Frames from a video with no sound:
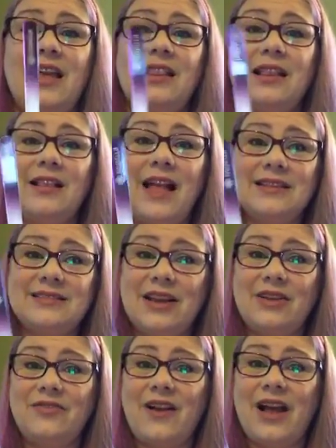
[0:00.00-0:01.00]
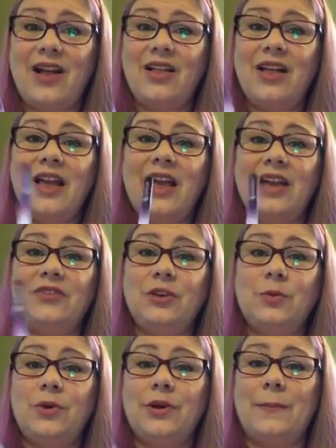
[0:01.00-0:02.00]
The glass nail file. If
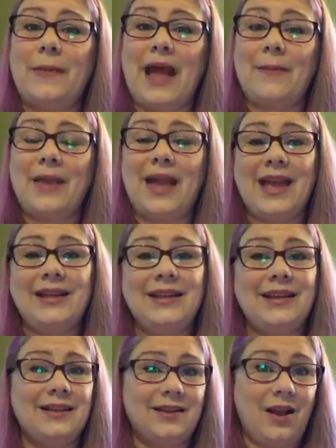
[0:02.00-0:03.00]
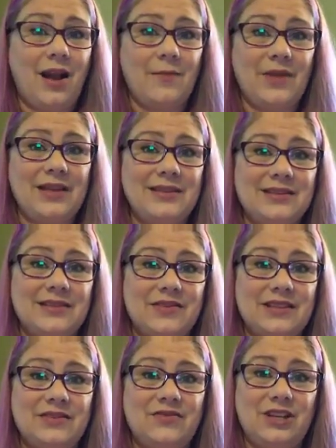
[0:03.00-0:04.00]
you put Batman in the comments of
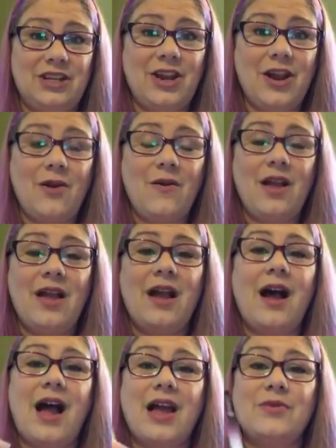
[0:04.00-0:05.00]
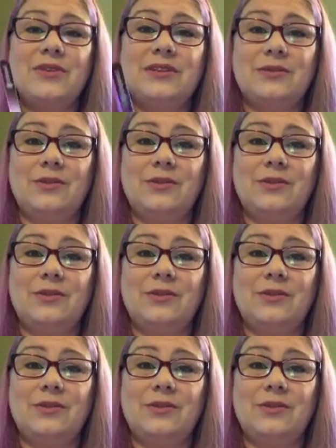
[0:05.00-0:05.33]
this video, I will